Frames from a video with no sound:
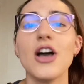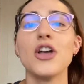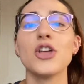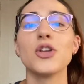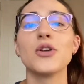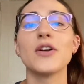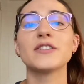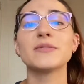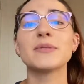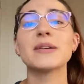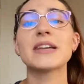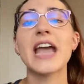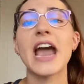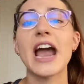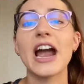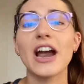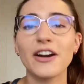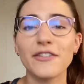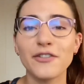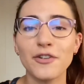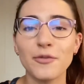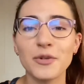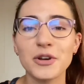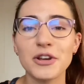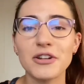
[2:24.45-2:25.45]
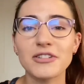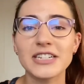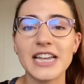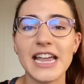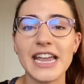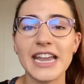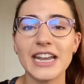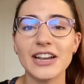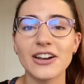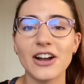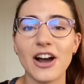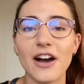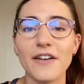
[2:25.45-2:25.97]
You have to be careful when you're
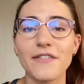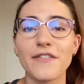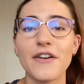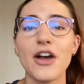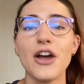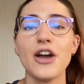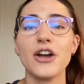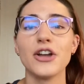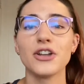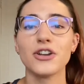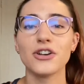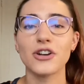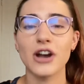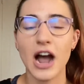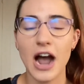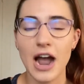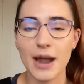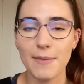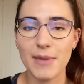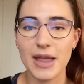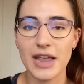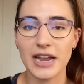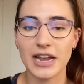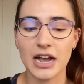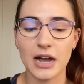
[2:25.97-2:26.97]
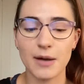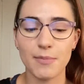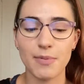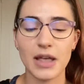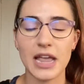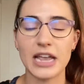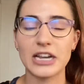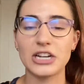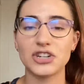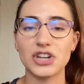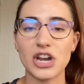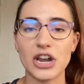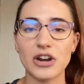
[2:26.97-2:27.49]
taking off your eye makeup
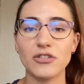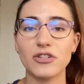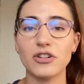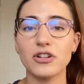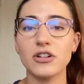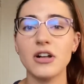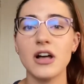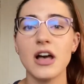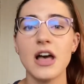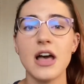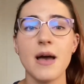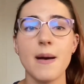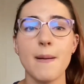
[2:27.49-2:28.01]
in general,